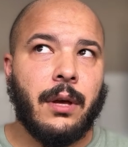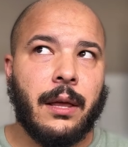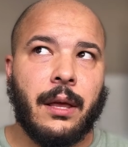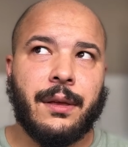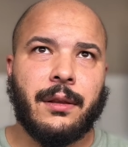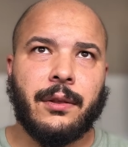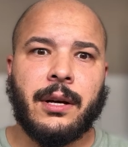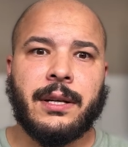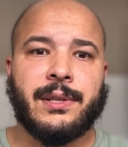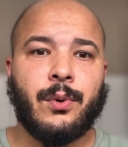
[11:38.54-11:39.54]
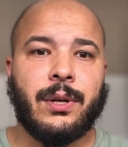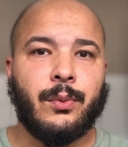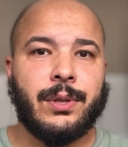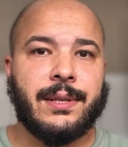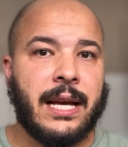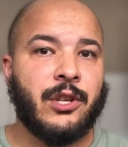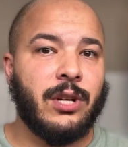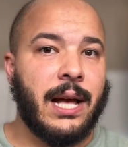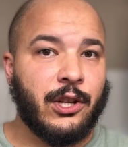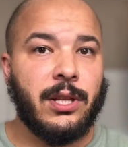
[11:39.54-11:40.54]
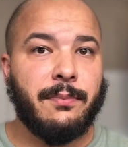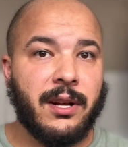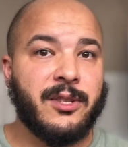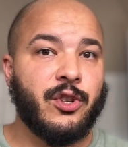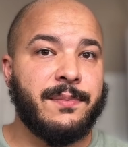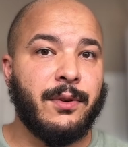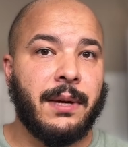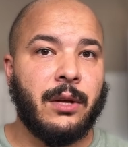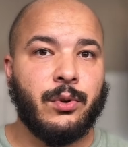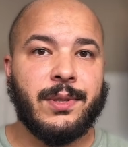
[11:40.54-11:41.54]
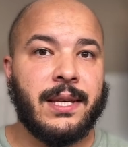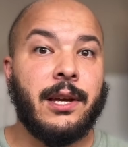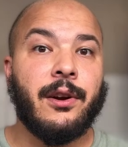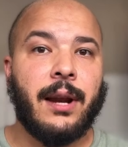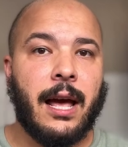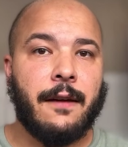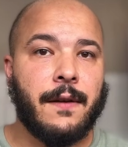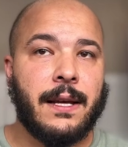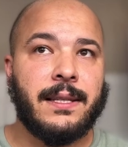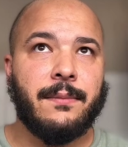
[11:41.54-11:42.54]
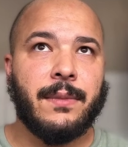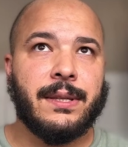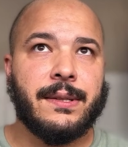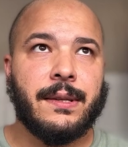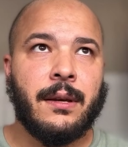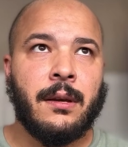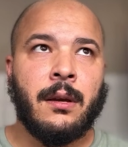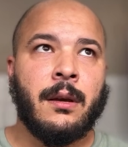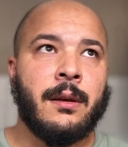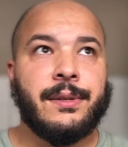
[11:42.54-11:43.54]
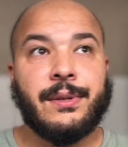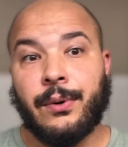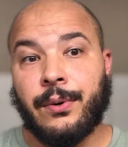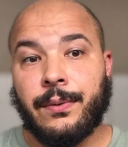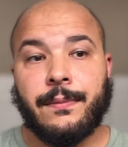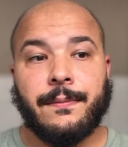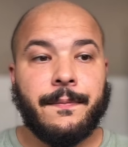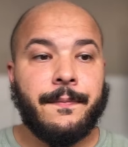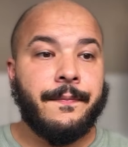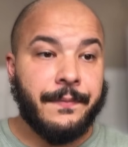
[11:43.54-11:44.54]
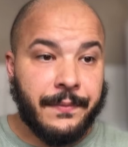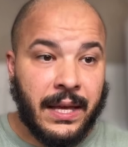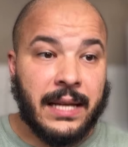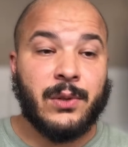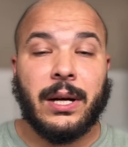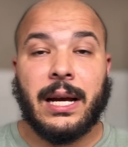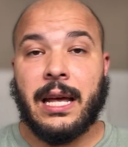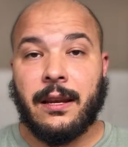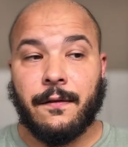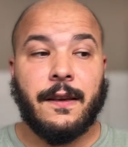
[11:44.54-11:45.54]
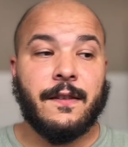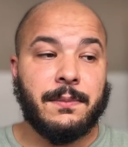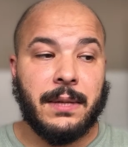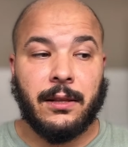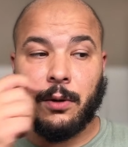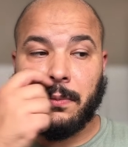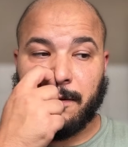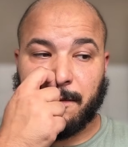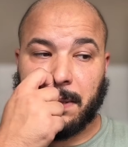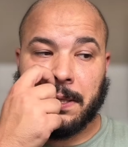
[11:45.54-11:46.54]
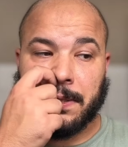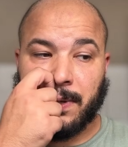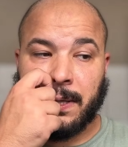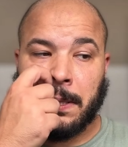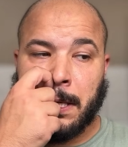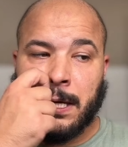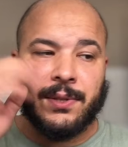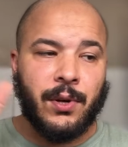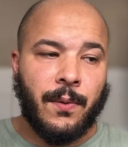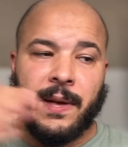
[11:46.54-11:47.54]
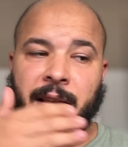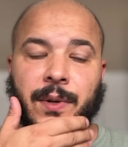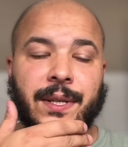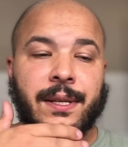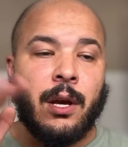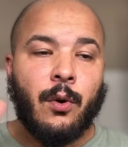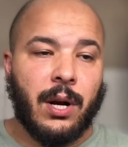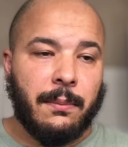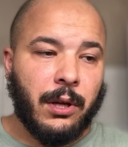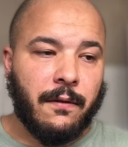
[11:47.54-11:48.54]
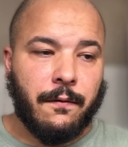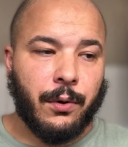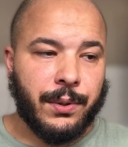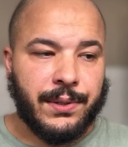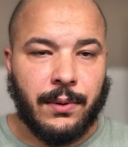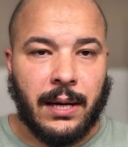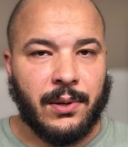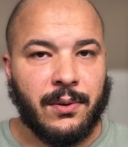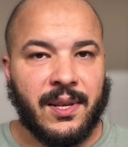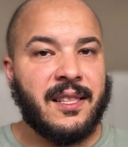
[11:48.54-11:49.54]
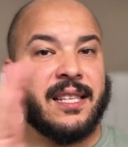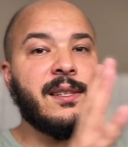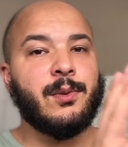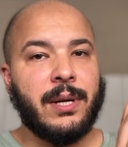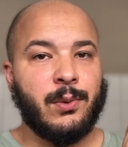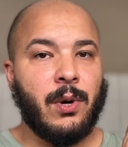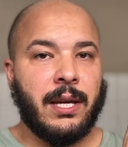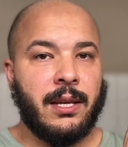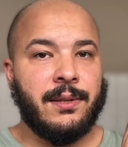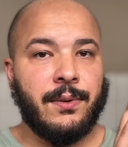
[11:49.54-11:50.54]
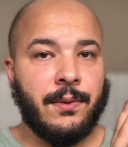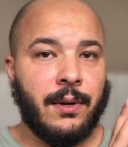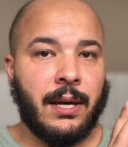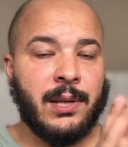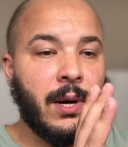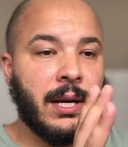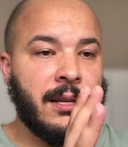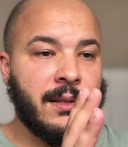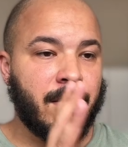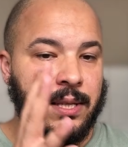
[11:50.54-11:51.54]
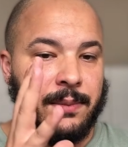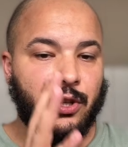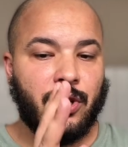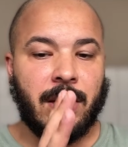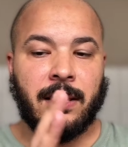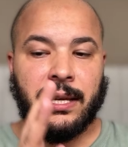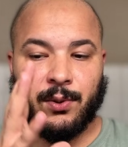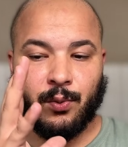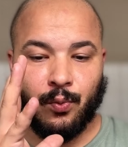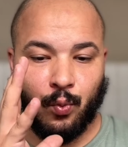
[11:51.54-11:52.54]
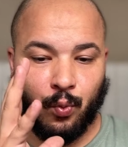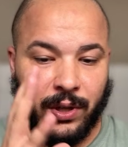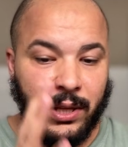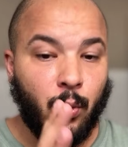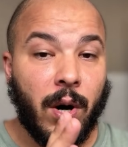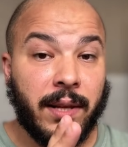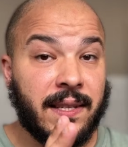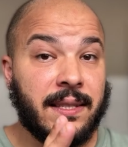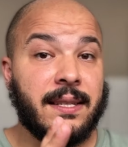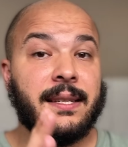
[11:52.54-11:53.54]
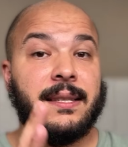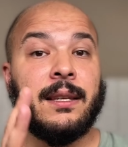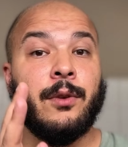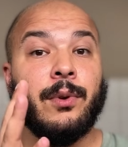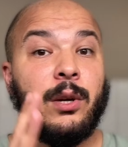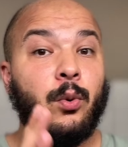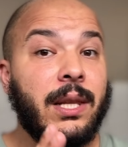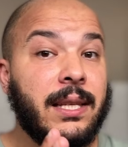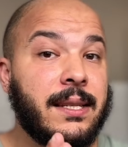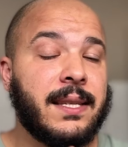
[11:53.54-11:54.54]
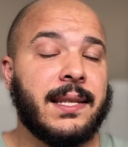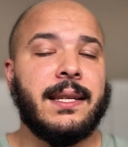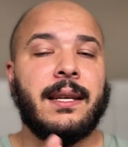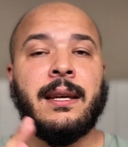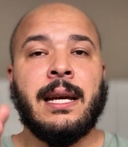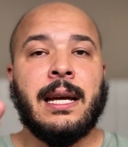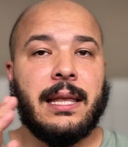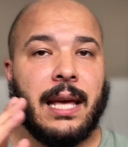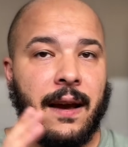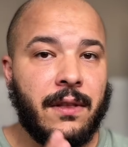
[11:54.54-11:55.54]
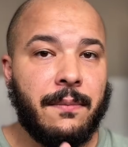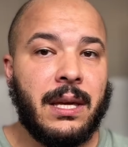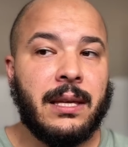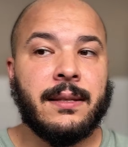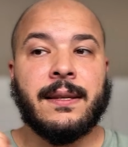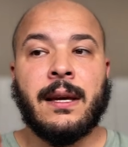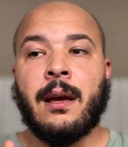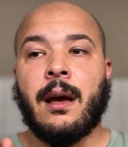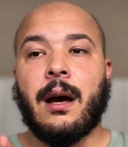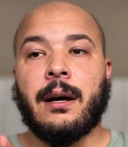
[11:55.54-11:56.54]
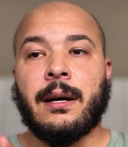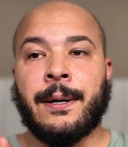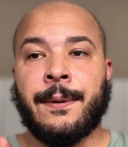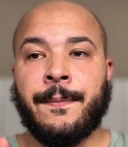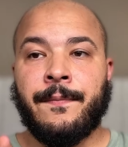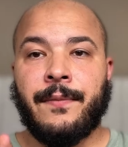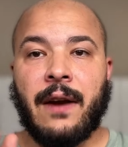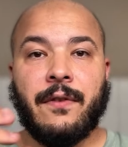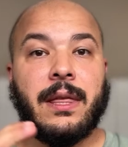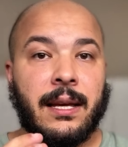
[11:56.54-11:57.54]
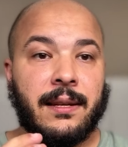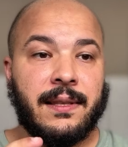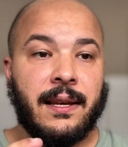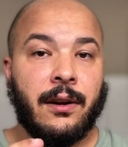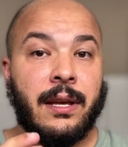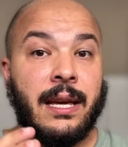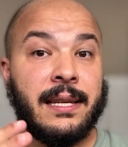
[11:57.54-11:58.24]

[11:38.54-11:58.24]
I think the longest one was actually Patrice Baumel, which was a year and a half, 18 months. So that's what kind of gives me a little bit of pause, right? So anyways, what I'm looking forward to. So this is what he's walking into. Okay, he's walking into this machine that's really wanting to succeed, really willing to succeed. They have the means. Everything is there.